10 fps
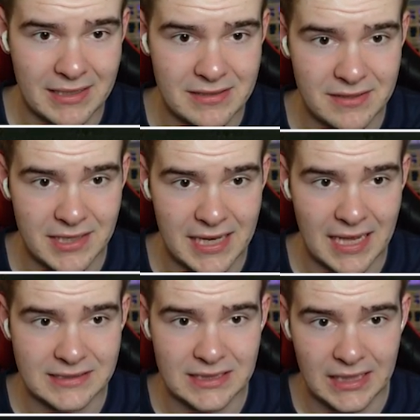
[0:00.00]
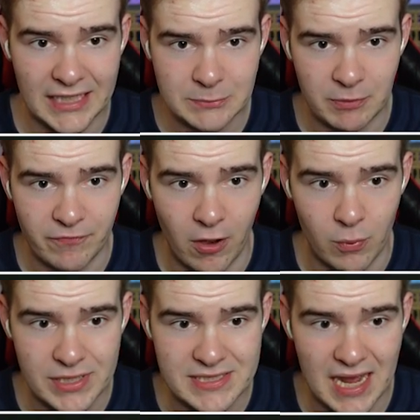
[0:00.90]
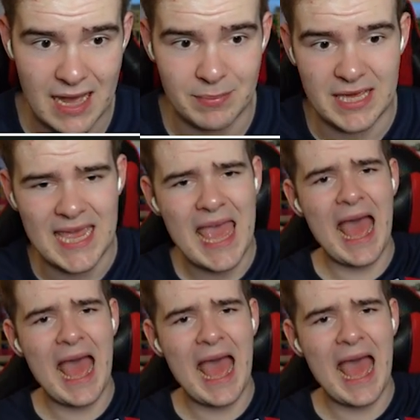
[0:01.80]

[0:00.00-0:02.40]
He did it against Leeds before with Derby.